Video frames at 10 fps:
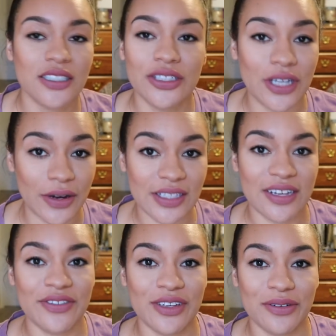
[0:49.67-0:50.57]
you know I
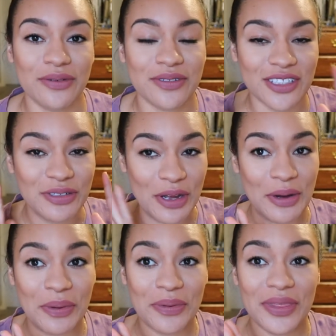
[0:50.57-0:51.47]
love you. You
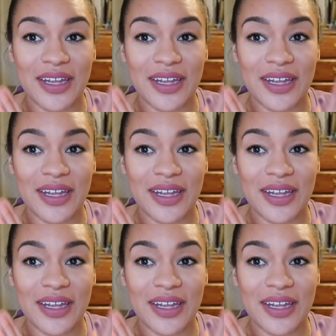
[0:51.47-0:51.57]
know